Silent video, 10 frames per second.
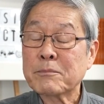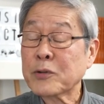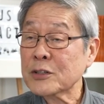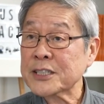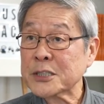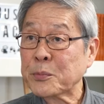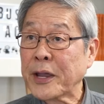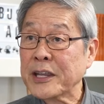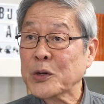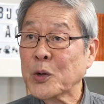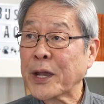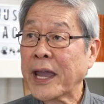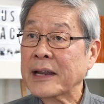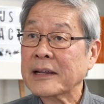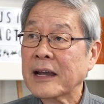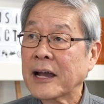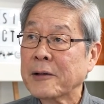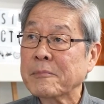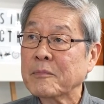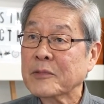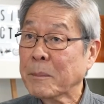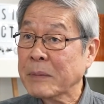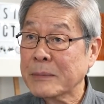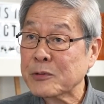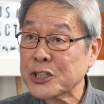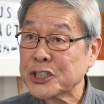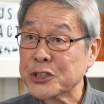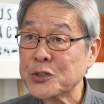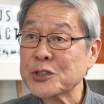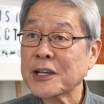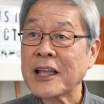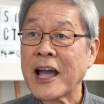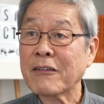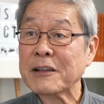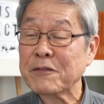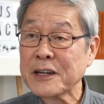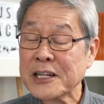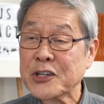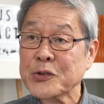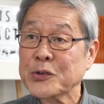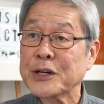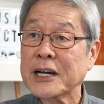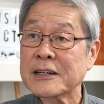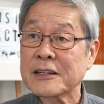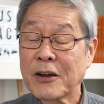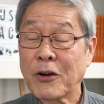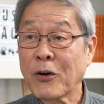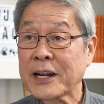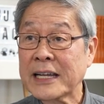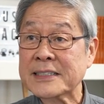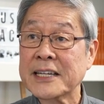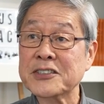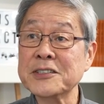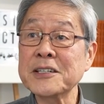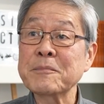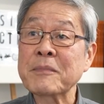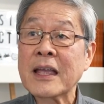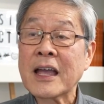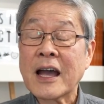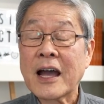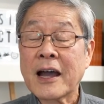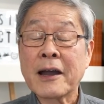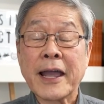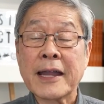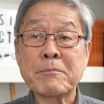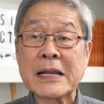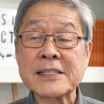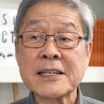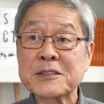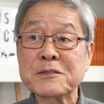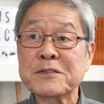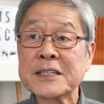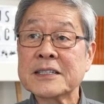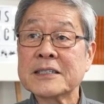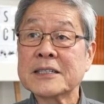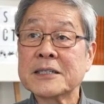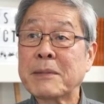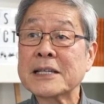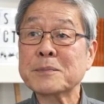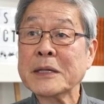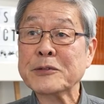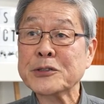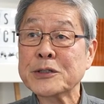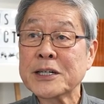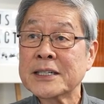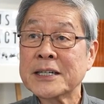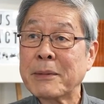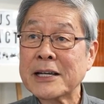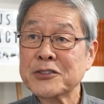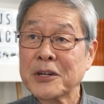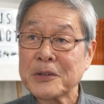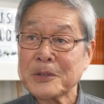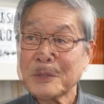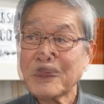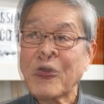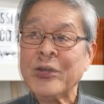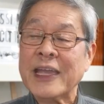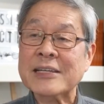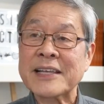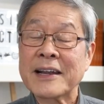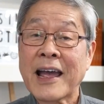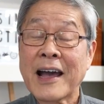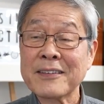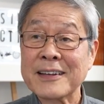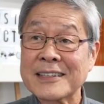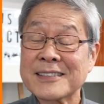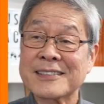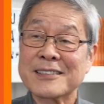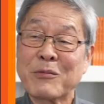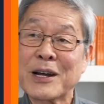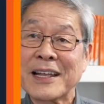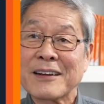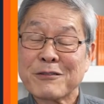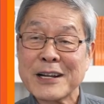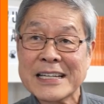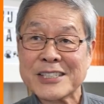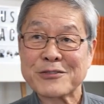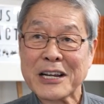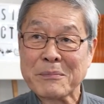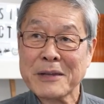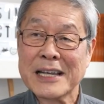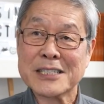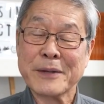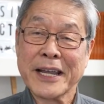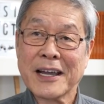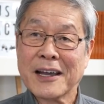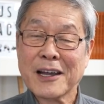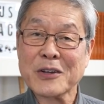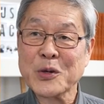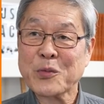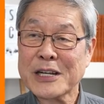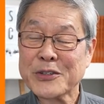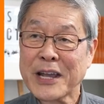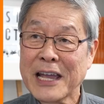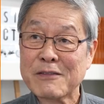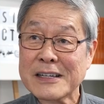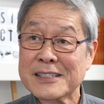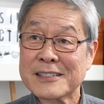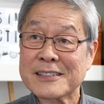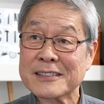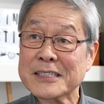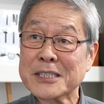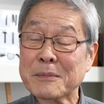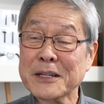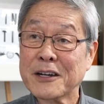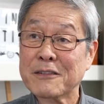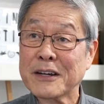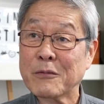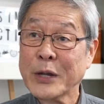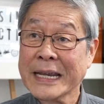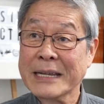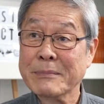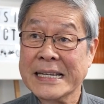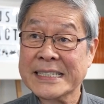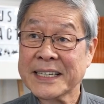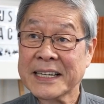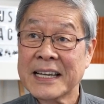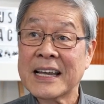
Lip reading: process where you look at the people issues, mm-hmm. how they fit into an organization, and basically to fit the best people in the best role. Oh yes, and I think that's the one that really struck me as being a good one to have is the discipline of a weekly meeting.